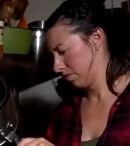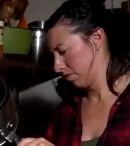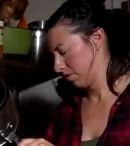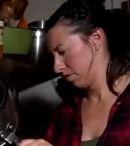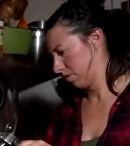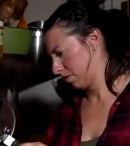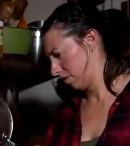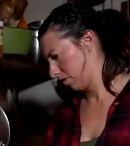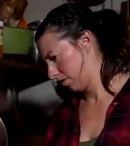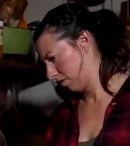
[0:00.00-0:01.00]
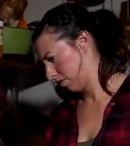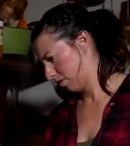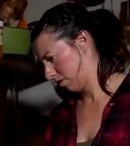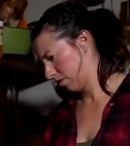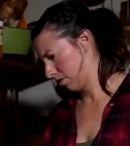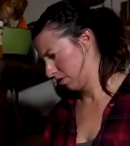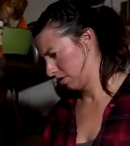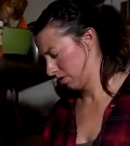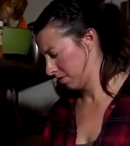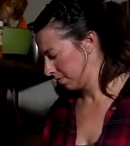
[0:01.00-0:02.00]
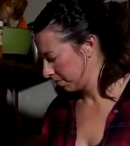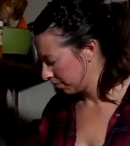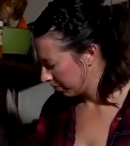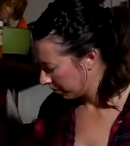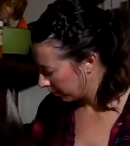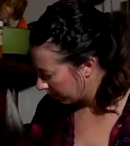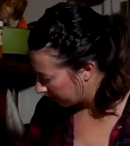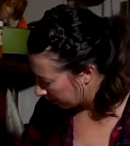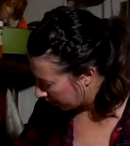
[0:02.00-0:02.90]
[no speech]